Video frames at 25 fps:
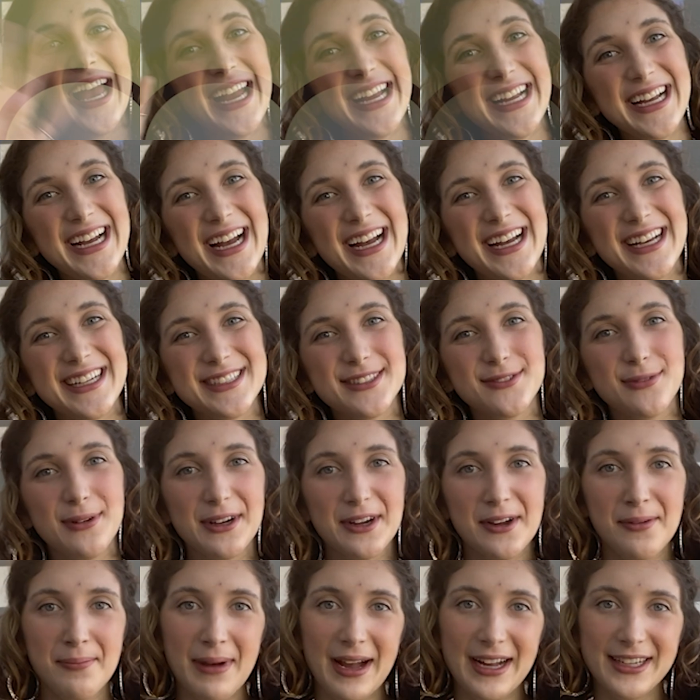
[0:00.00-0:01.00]
Hey guys,
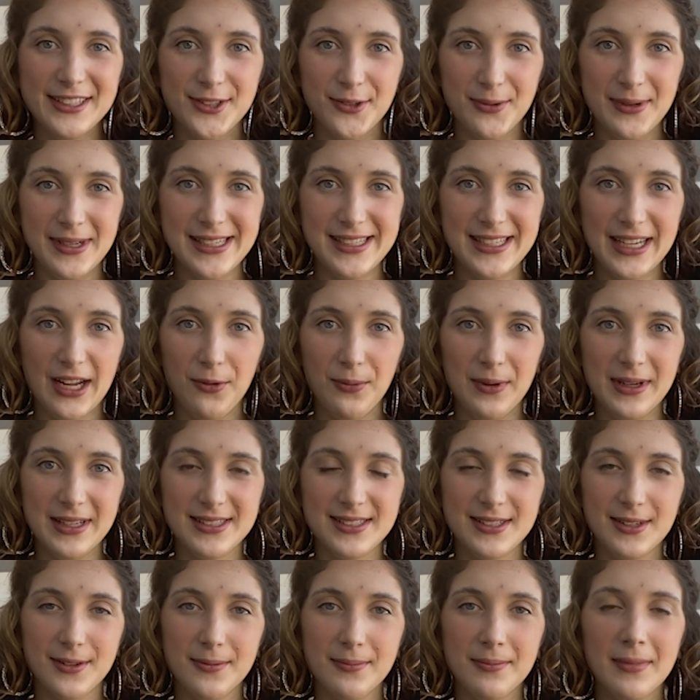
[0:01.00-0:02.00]
welcome back to Wednesday
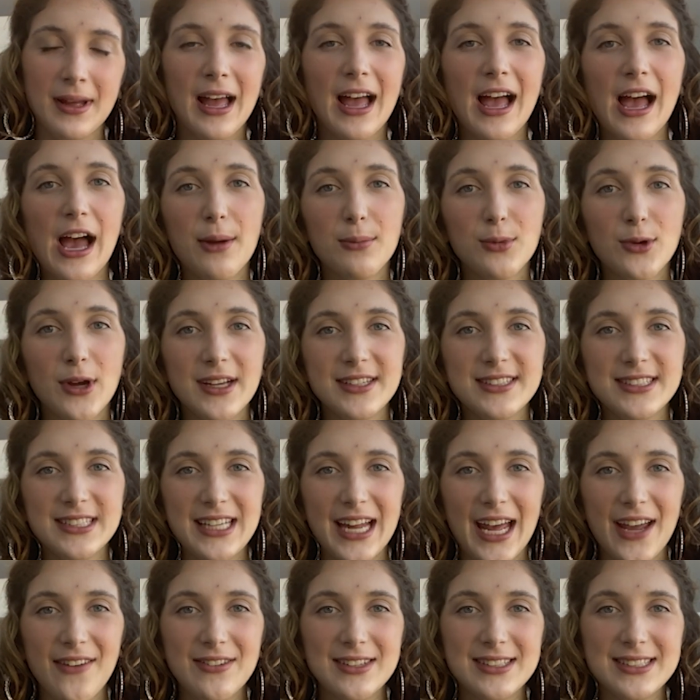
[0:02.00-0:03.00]
Wisdom. I'm Gracie
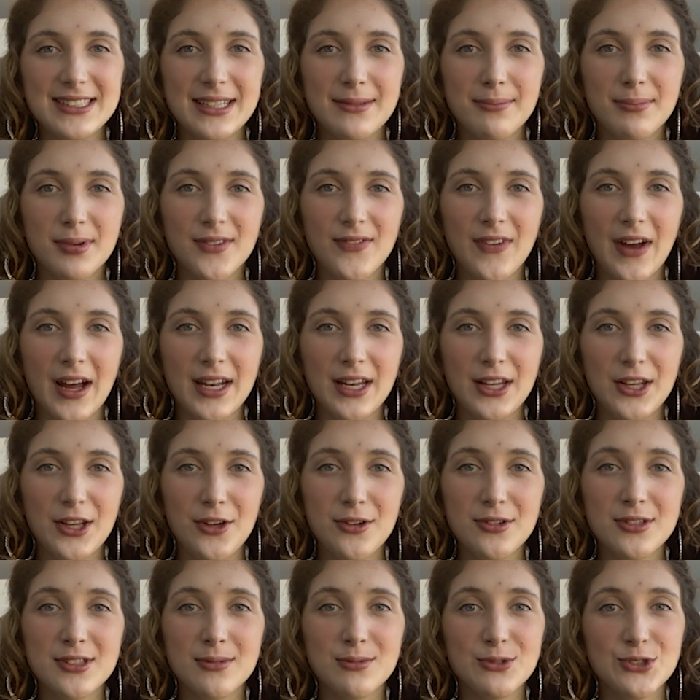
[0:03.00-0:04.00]
Davidson providing you
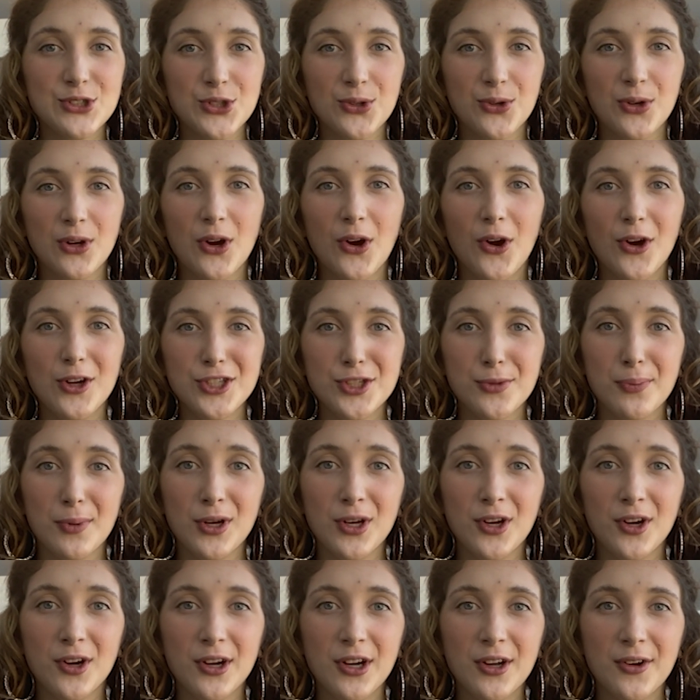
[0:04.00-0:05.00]
some short
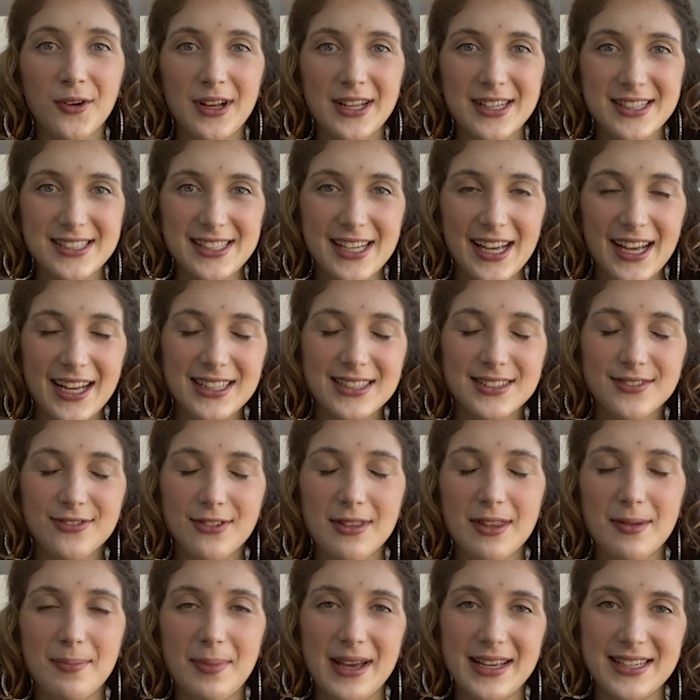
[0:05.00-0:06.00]
entrepreneurial insights from the
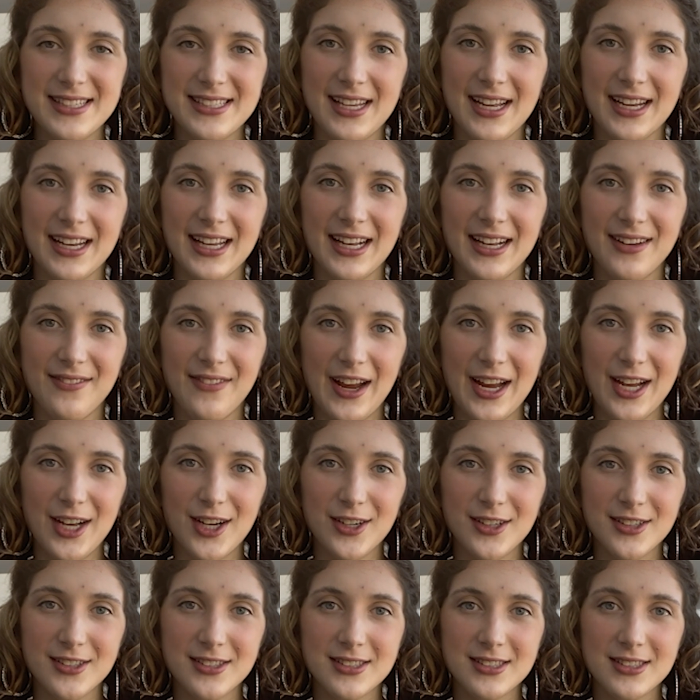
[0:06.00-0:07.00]
best tech
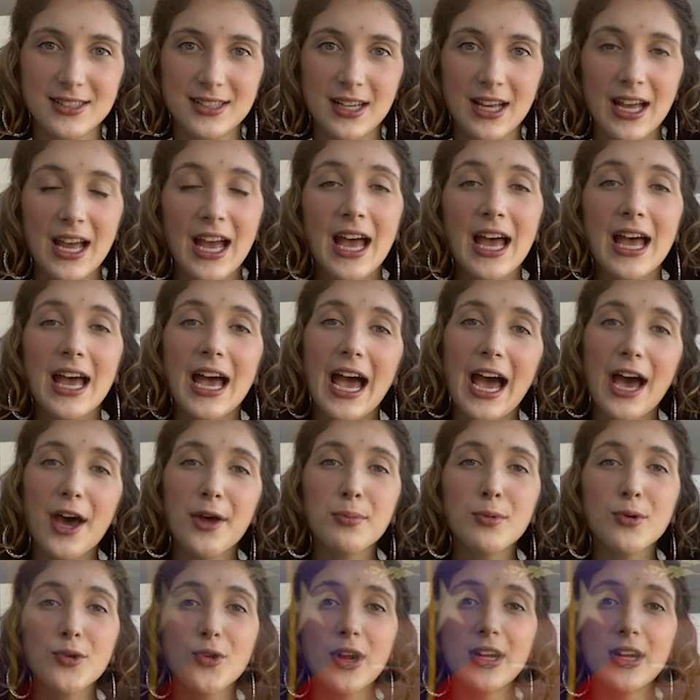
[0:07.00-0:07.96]
innovators. Admiral